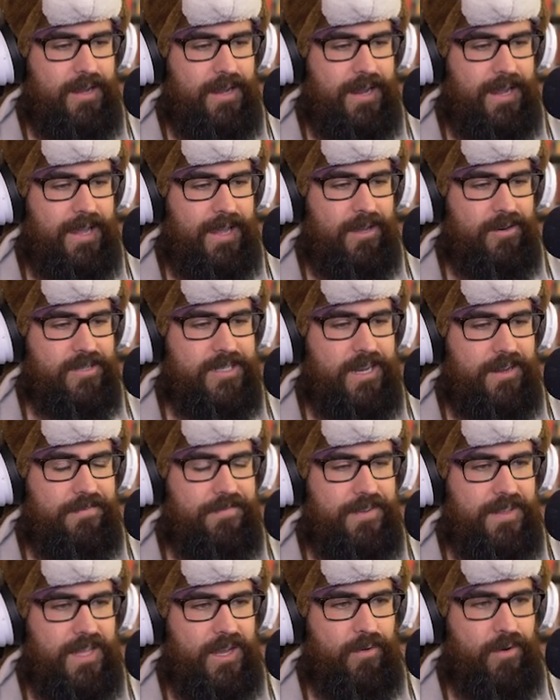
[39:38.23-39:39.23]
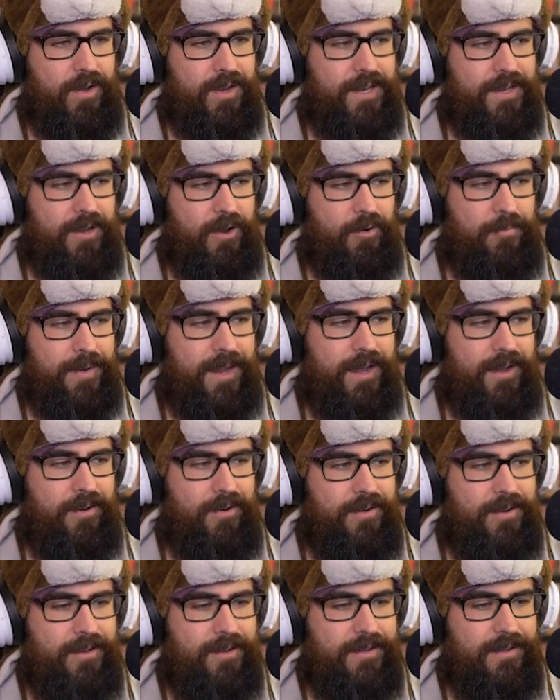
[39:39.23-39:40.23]
and Kaito's not feeling well, you know,
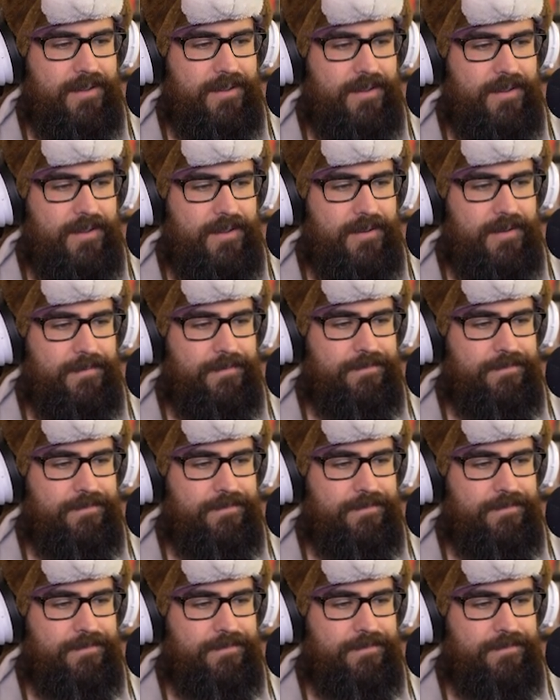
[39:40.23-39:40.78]
Meow. That's true.